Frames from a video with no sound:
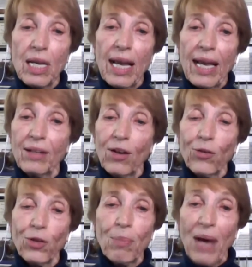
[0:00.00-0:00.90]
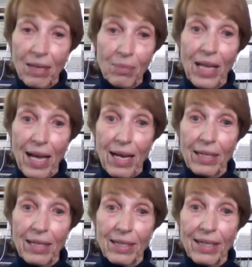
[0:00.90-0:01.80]
And the bottom
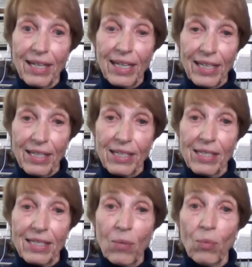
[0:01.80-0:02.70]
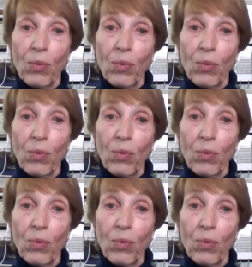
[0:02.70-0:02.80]
line is that